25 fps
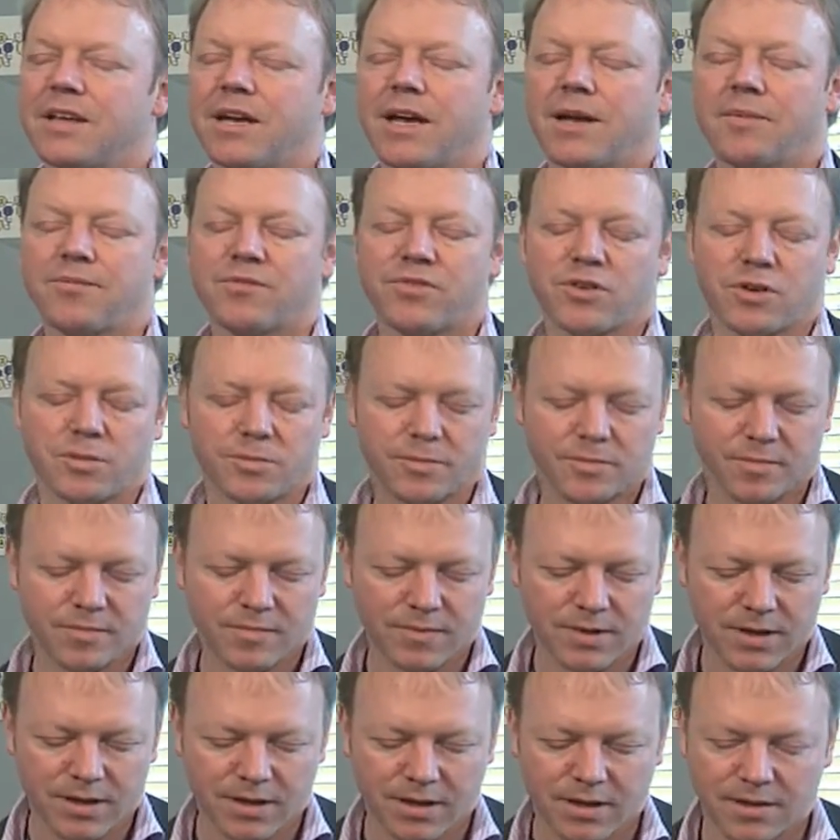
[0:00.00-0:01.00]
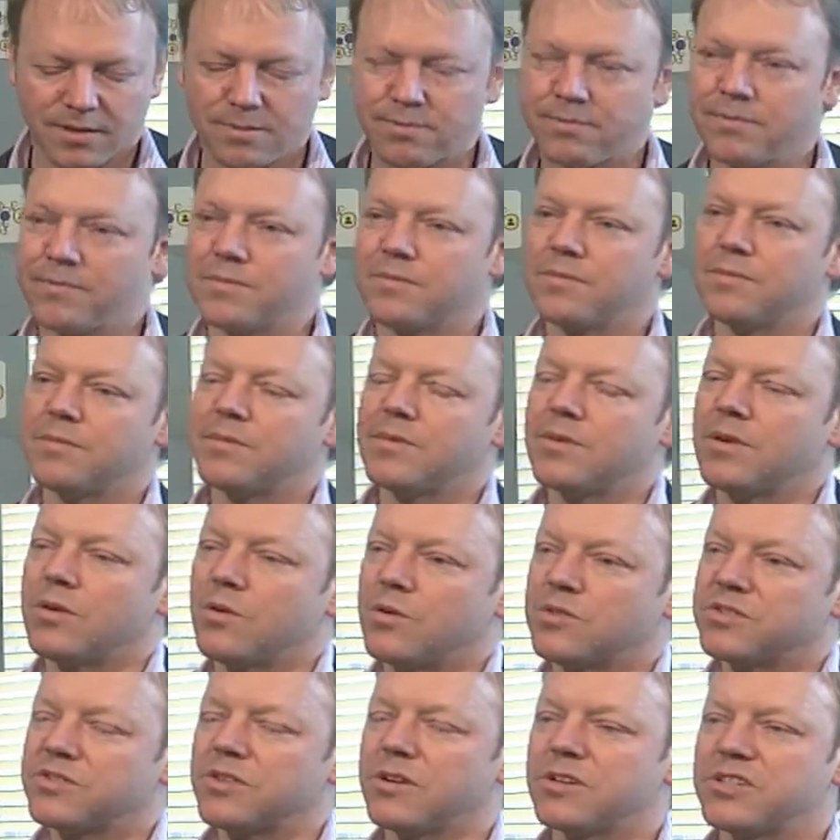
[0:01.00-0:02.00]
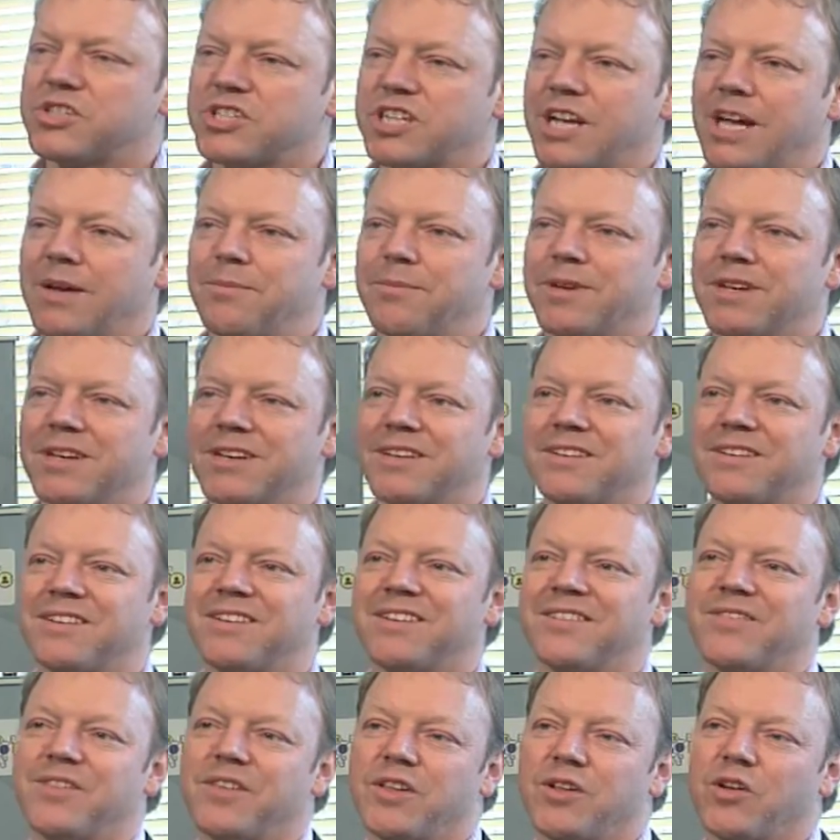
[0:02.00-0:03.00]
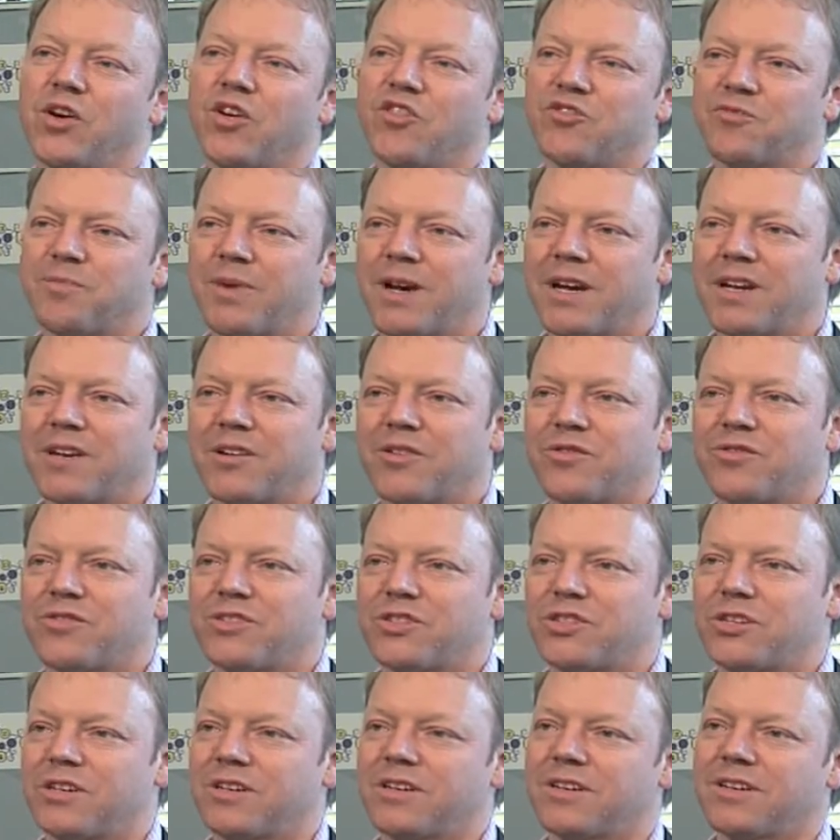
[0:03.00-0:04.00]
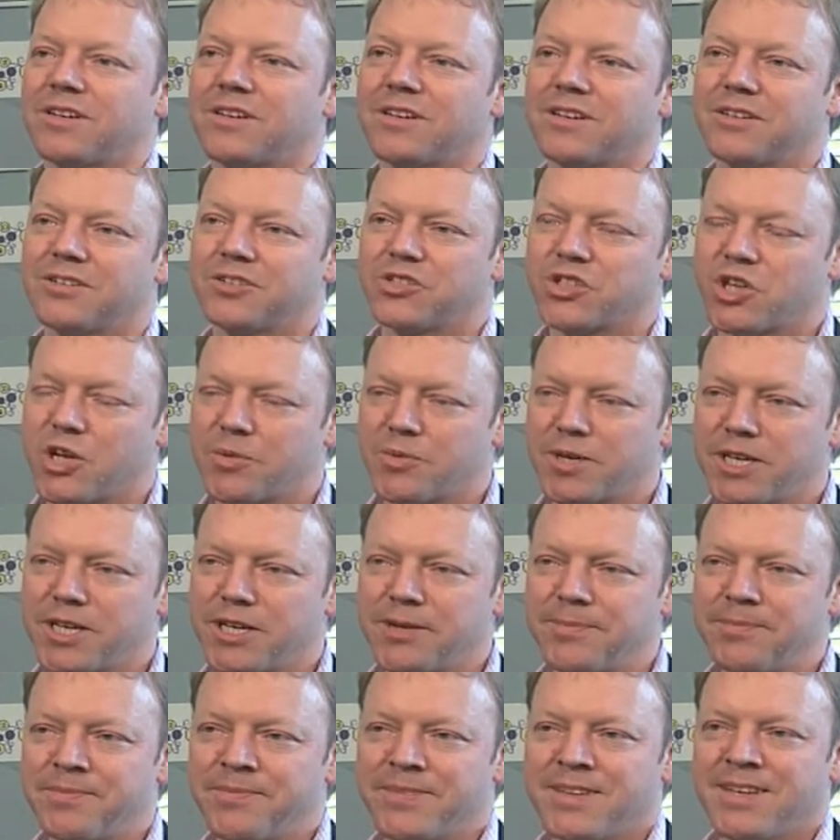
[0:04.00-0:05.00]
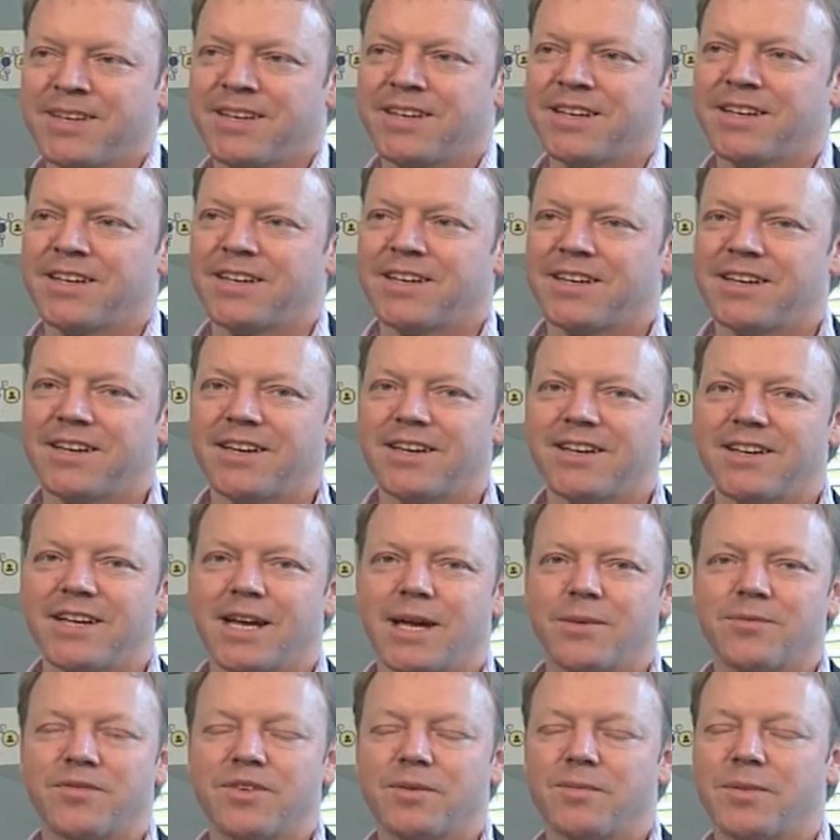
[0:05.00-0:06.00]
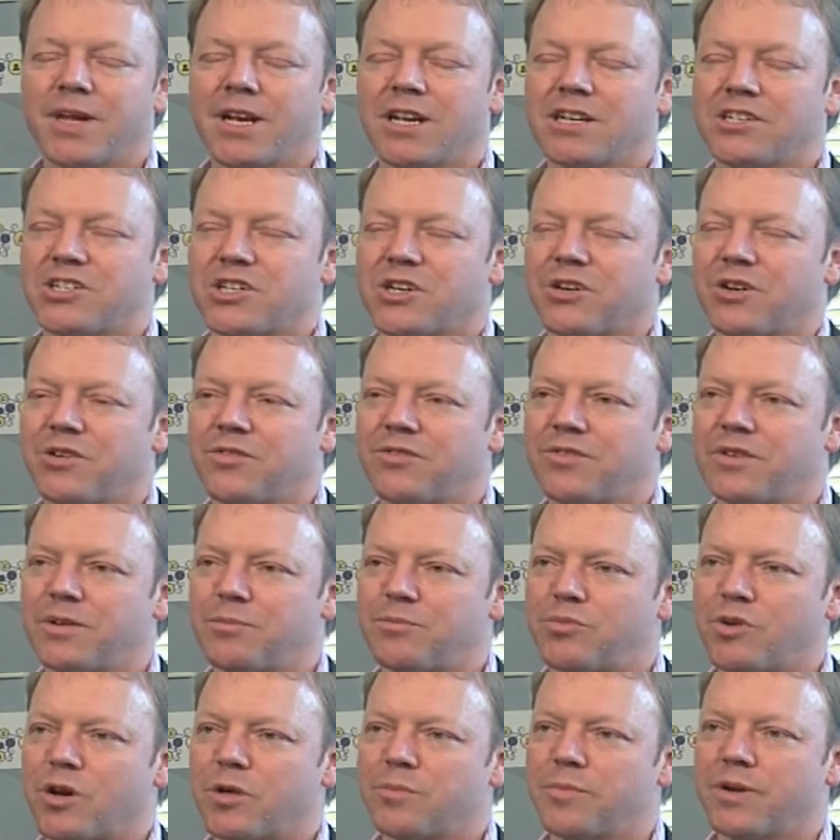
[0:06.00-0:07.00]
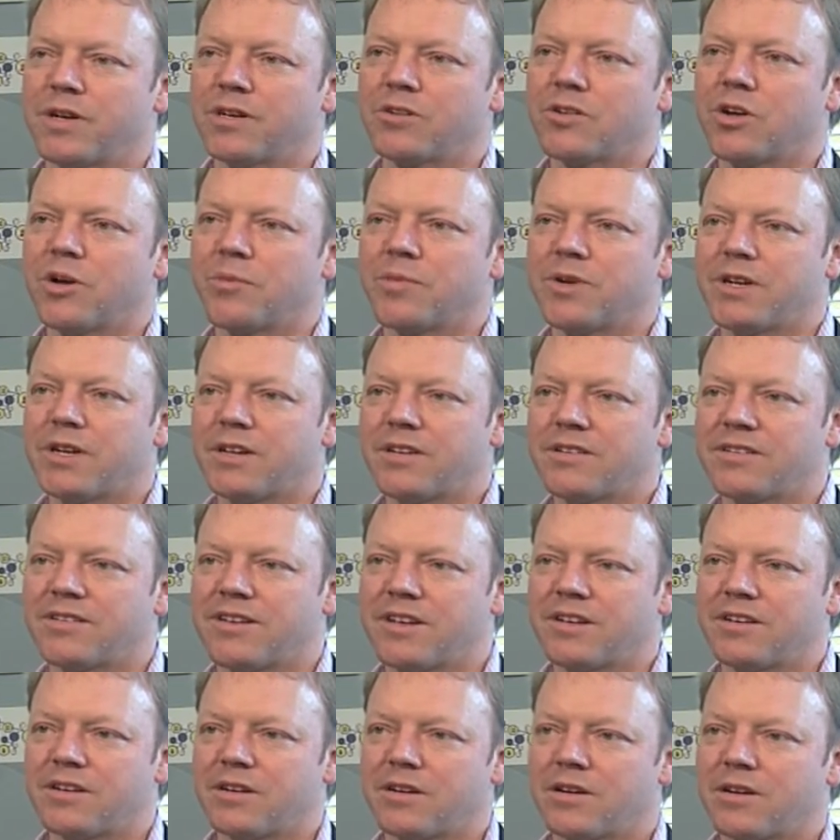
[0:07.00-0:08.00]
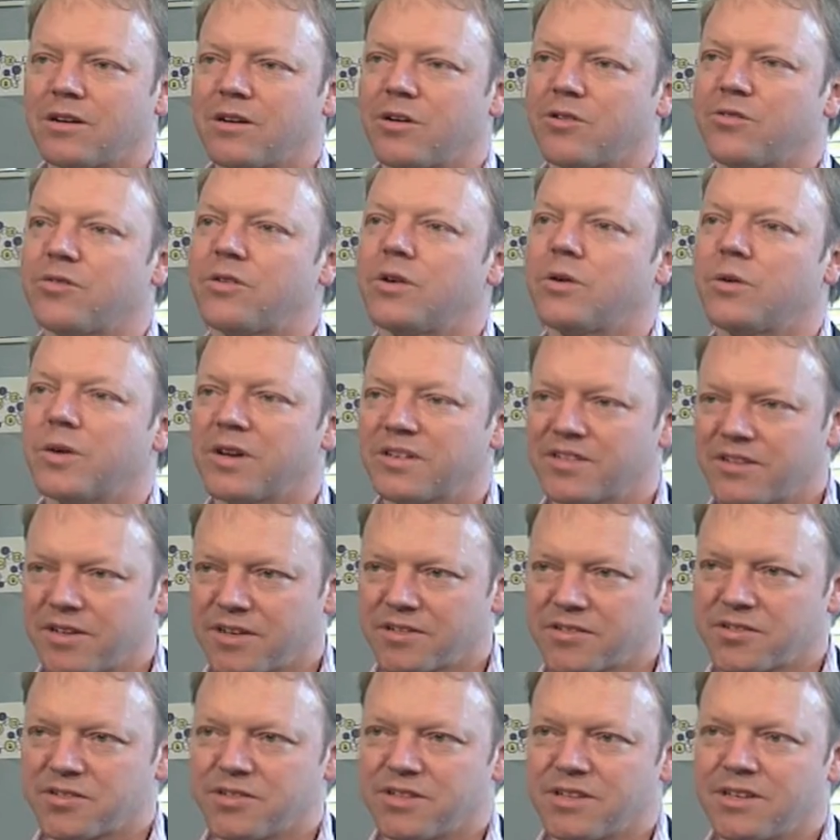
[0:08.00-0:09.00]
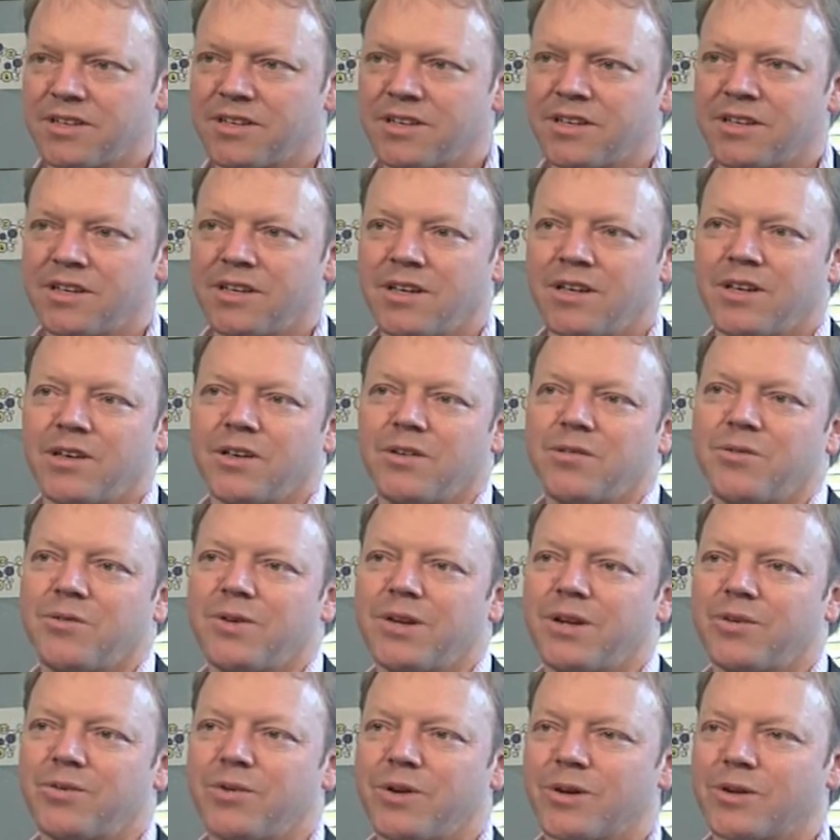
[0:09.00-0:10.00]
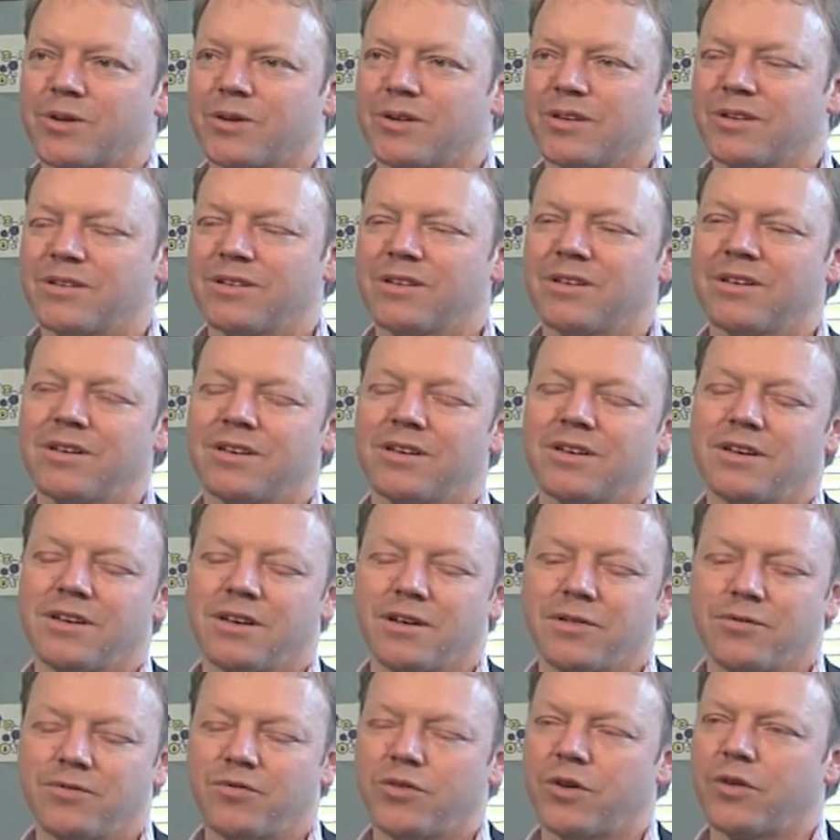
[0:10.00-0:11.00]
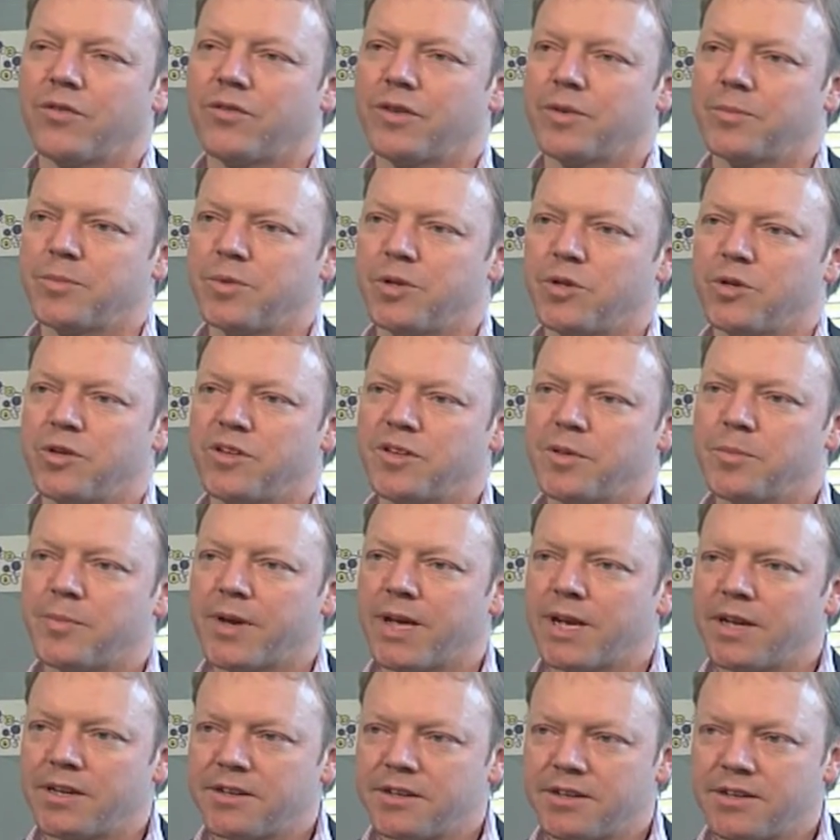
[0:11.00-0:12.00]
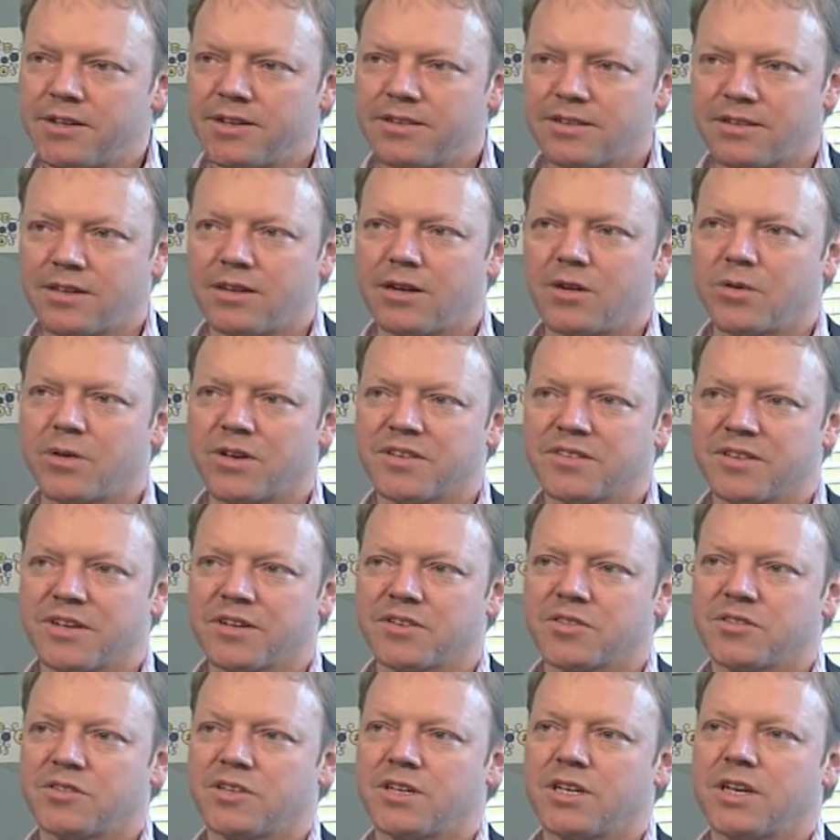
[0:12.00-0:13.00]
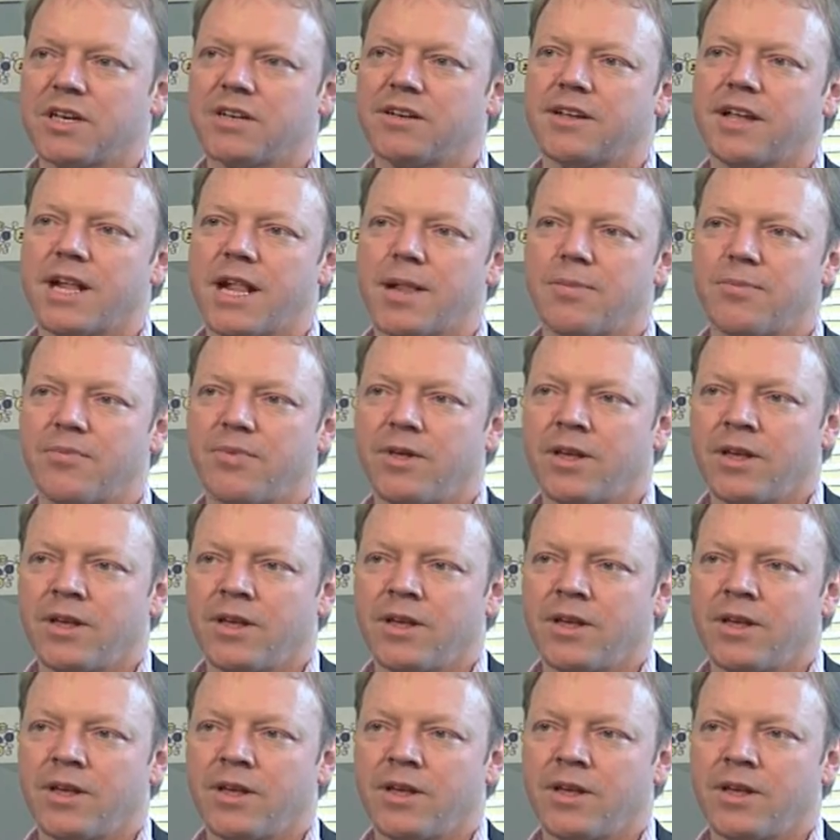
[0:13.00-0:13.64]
I'm from Osterholz in the north part of Germany, and I'm the manager of the Broadband Competence Center of Lower Saxony. We are working for the municipalities in Lower Saxony and help